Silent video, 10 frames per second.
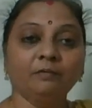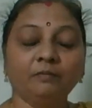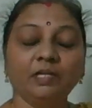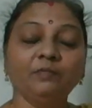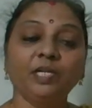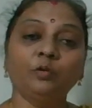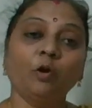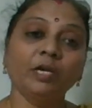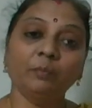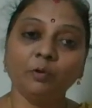when we
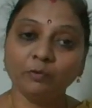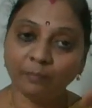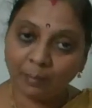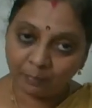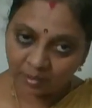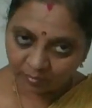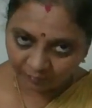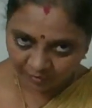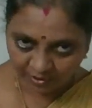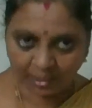talk about members of
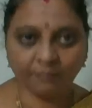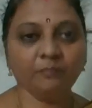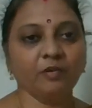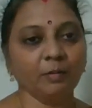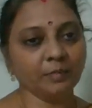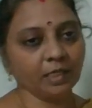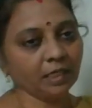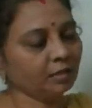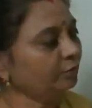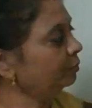same
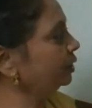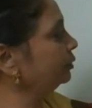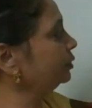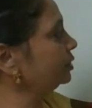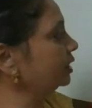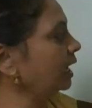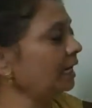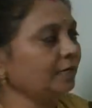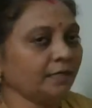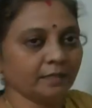family, we use
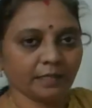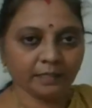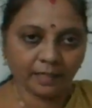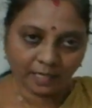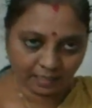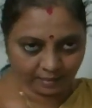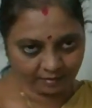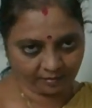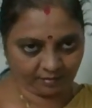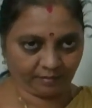elder and
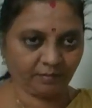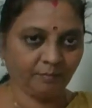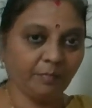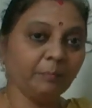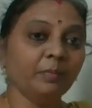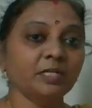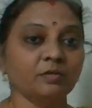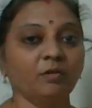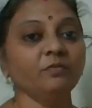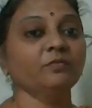eldest. Members
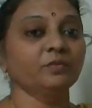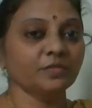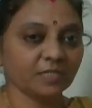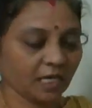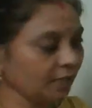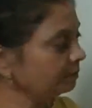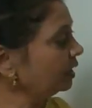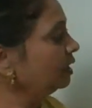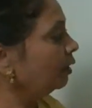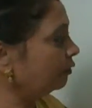of same
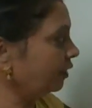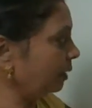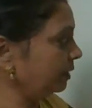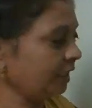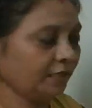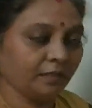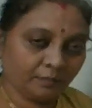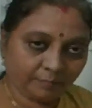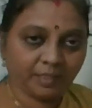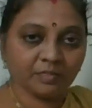family
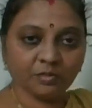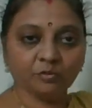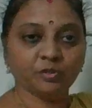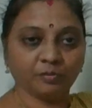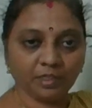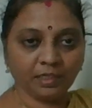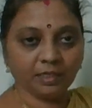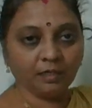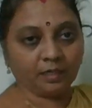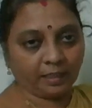means usually
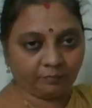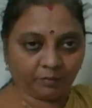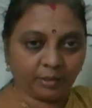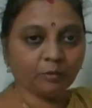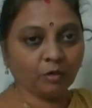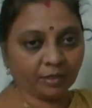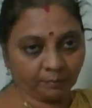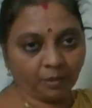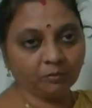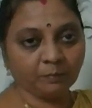if we talk
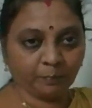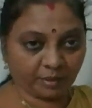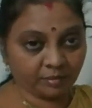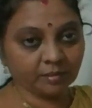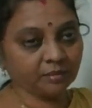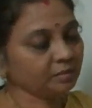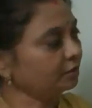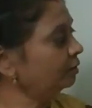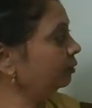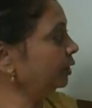about persons,
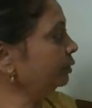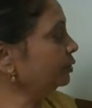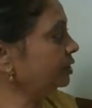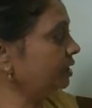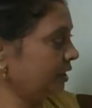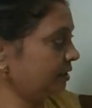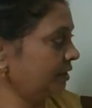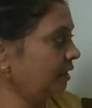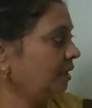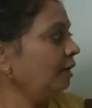we use this.
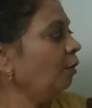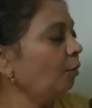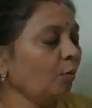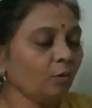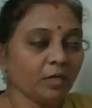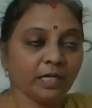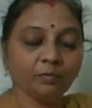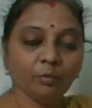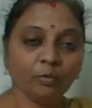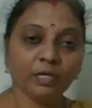Old and
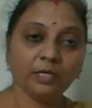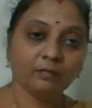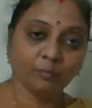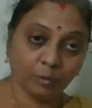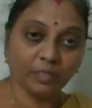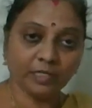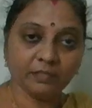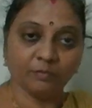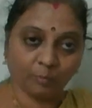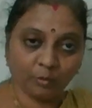older, oldest,
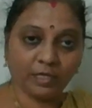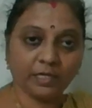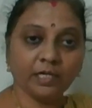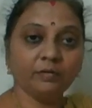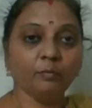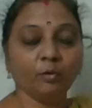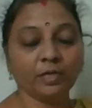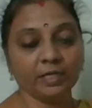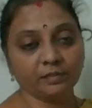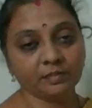older and
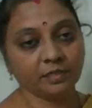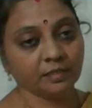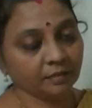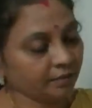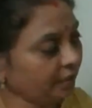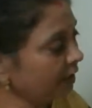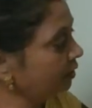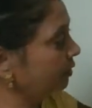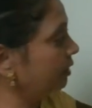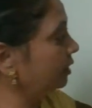oldest,
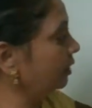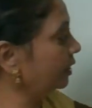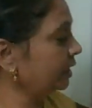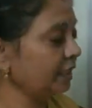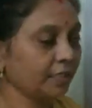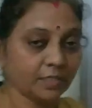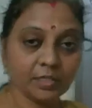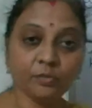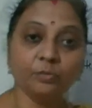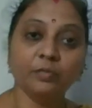they are
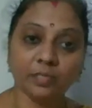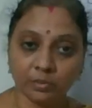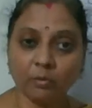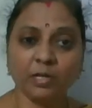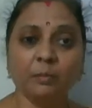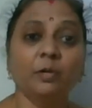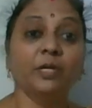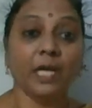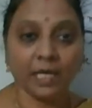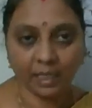related to talk
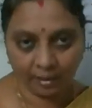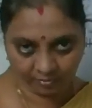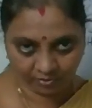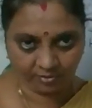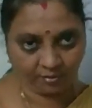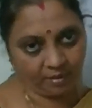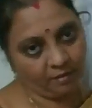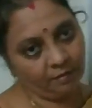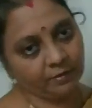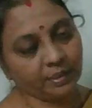about age.
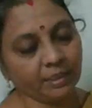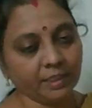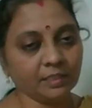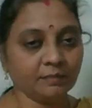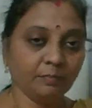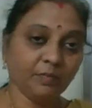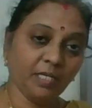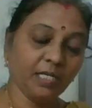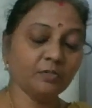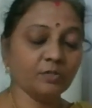Whether it is
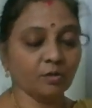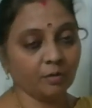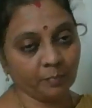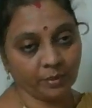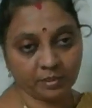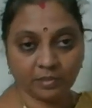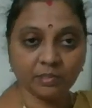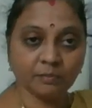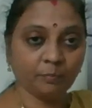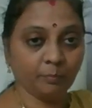things or
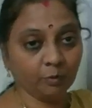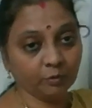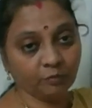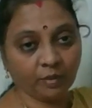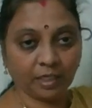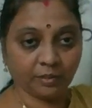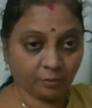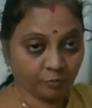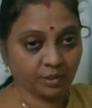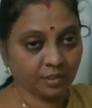persons, both we can
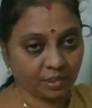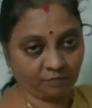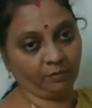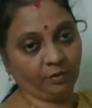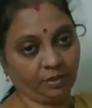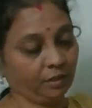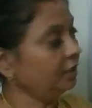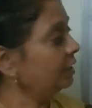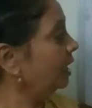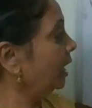use this word.
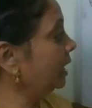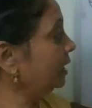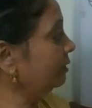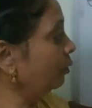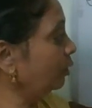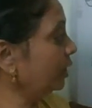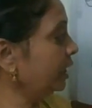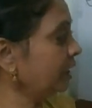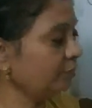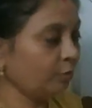And older
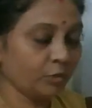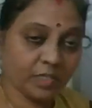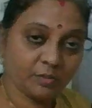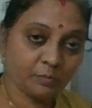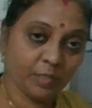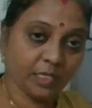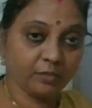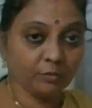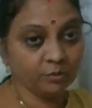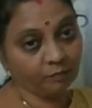and oldest we can
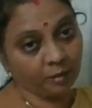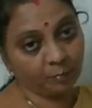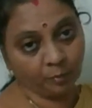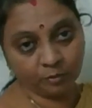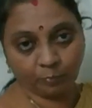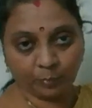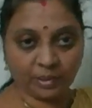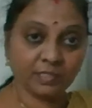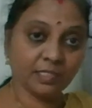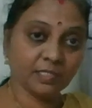use for both
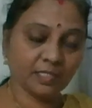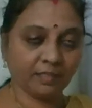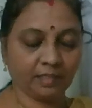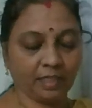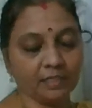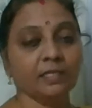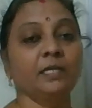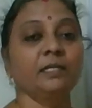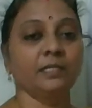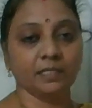persons and things,
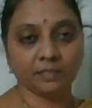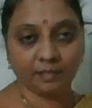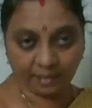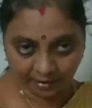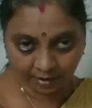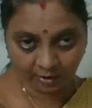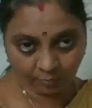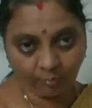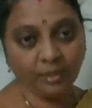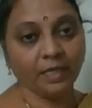and it is related
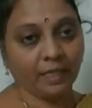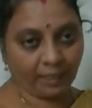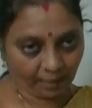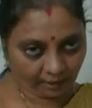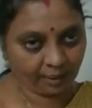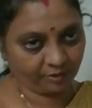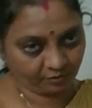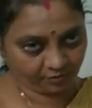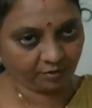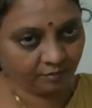to
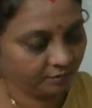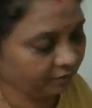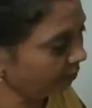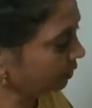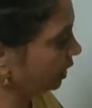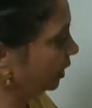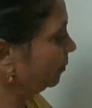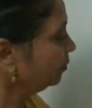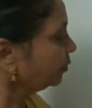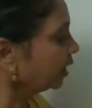age.
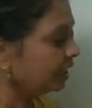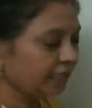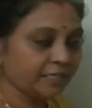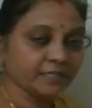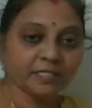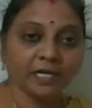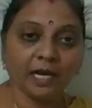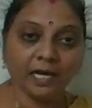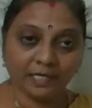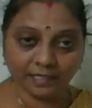Okay, he is the
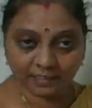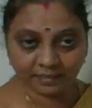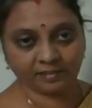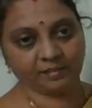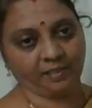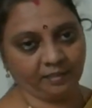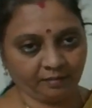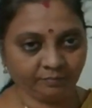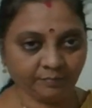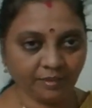eldest son
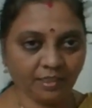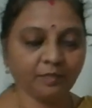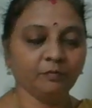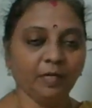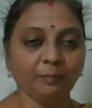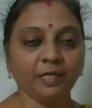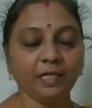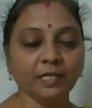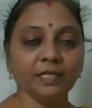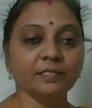in the
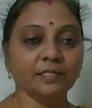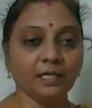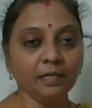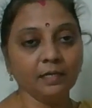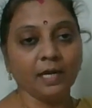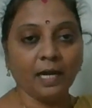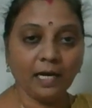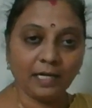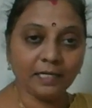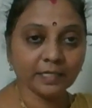family. He is the
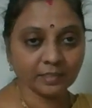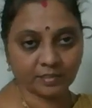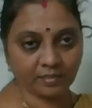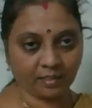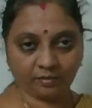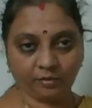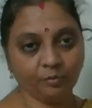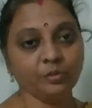eldest son. You